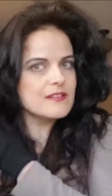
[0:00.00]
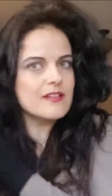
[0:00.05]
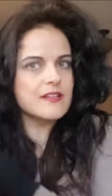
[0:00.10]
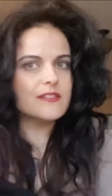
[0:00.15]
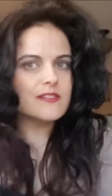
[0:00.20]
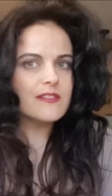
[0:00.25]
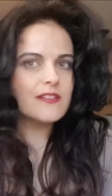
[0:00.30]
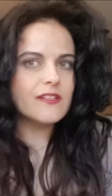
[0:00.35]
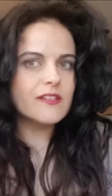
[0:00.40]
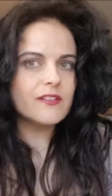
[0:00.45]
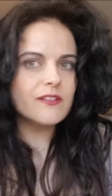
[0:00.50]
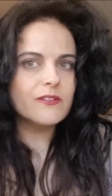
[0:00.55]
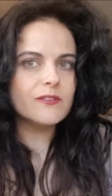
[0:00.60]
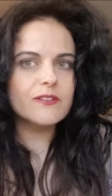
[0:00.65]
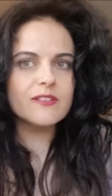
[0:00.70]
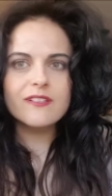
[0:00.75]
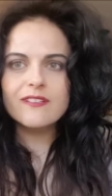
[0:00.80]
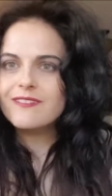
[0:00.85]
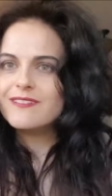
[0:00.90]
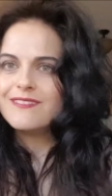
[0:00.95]
That's
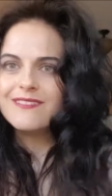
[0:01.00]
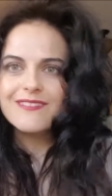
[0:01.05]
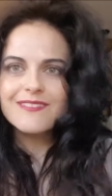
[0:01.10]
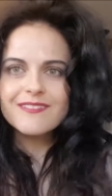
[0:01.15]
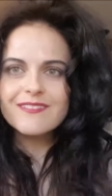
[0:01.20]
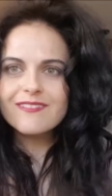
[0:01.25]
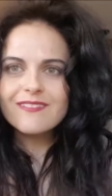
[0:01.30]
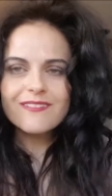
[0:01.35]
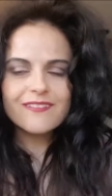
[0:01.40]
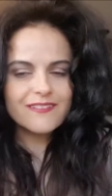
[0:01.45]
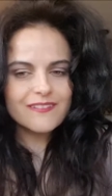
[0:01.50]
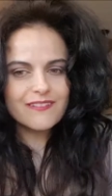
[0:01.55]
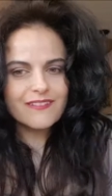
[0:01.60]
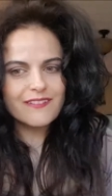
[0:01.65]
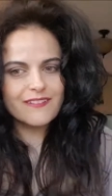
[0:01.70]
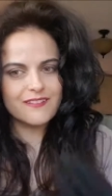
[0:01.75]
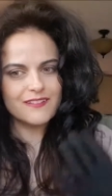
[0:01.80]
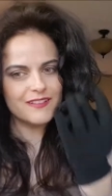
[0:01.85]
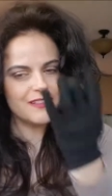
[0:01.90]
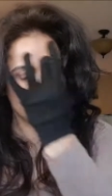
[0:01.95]
cute.
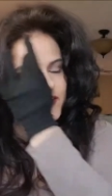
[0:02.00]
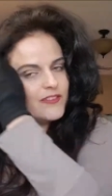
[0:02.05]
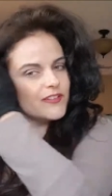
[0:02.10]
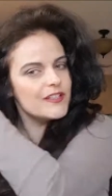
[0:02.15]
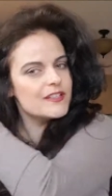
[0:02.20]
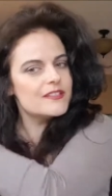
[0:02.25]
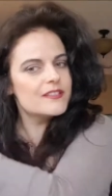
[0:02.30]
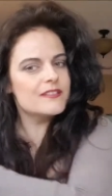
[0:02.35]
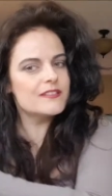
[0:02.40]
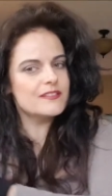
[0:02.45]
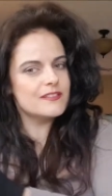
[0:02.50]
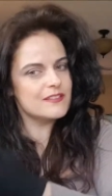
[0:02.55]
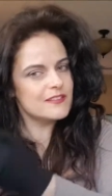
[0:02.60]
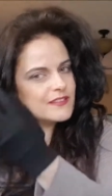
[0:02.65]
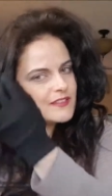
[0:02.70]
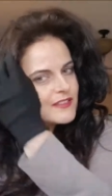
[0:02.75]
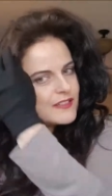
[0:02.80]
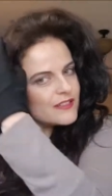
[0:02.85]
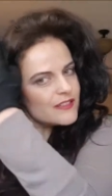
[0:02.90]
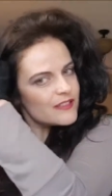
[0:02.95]
Love it.
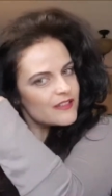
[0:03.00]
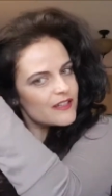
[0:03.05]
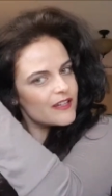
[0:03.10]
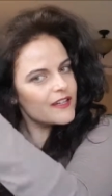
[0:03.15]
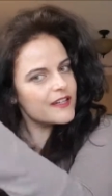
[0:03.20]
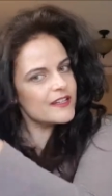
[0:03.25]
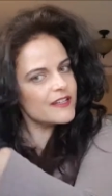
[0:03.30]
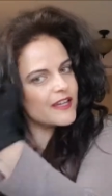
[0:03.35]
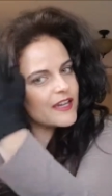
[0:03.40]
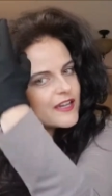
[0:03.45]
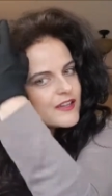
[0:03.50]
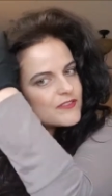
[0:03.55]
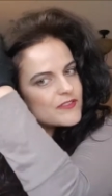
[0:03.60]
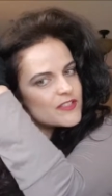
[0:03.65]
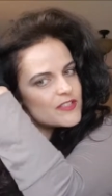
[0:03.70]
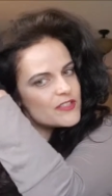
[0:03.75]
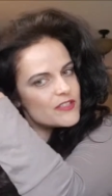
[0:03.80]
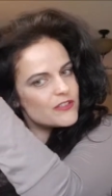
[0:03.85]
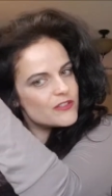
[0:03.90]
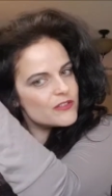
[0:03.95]
I'm gonna have
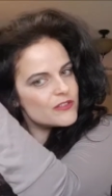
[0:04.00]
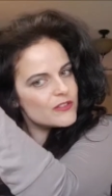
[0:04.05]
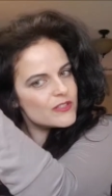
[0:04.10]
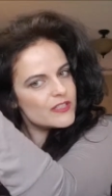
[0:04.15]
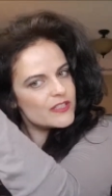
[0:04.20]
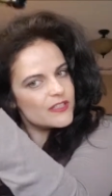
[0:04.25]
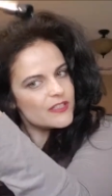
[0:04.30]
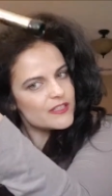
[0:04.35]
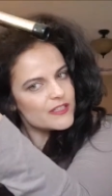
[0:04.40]
to do